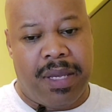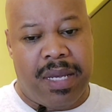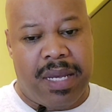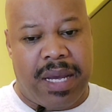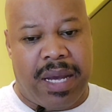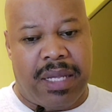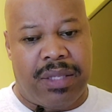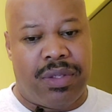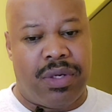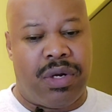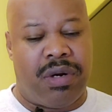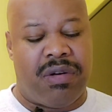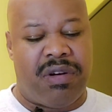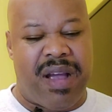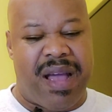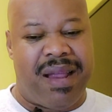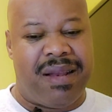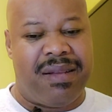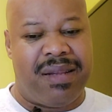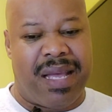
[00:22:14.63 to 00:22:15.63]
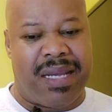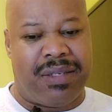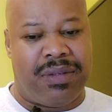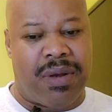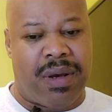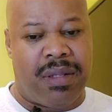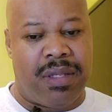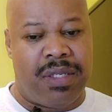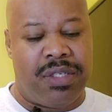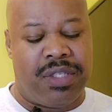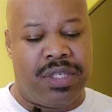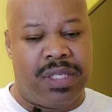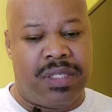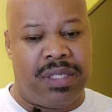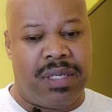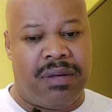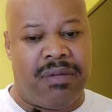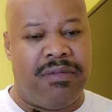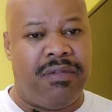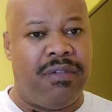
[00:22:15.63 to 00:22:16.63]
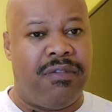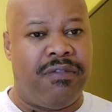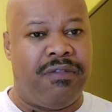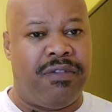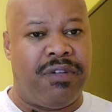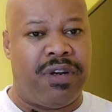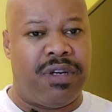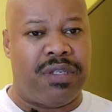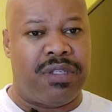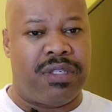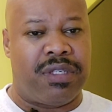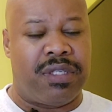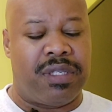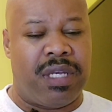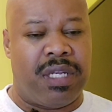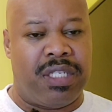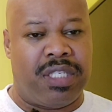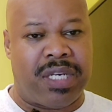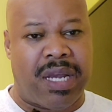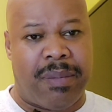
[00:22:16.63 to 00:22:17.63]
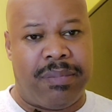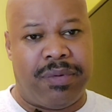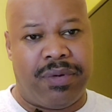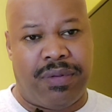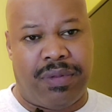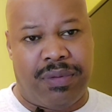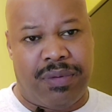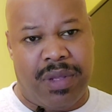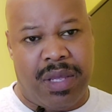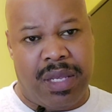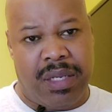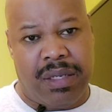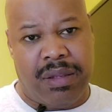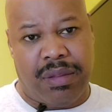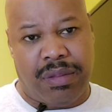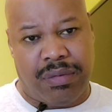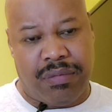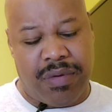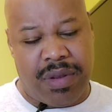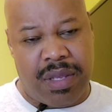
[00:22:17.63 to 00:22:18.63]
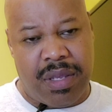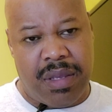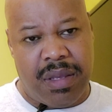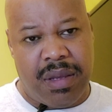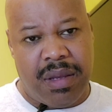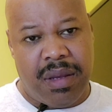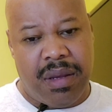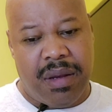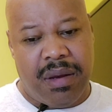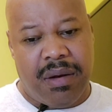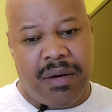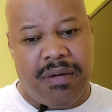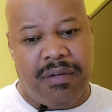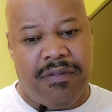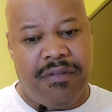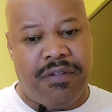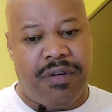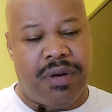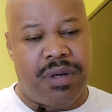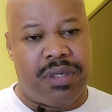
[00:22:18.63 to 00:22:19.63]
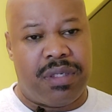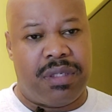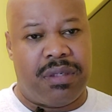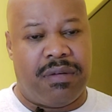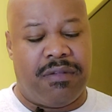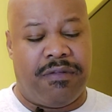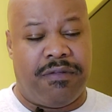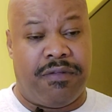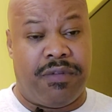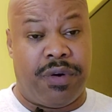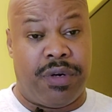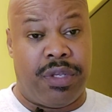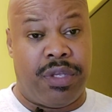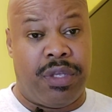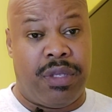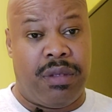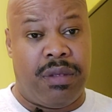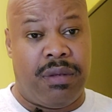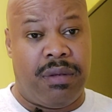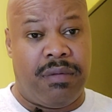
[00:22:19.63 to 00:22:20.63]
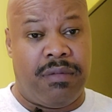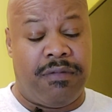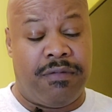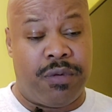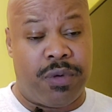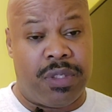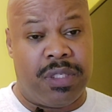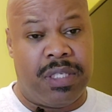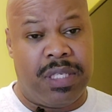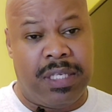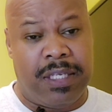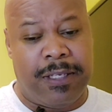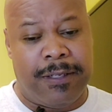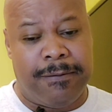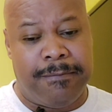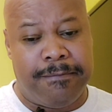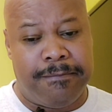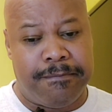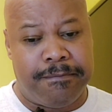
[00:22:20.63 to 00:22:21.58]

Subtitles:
And the Quran acknowledges in chapter 83, verse 14,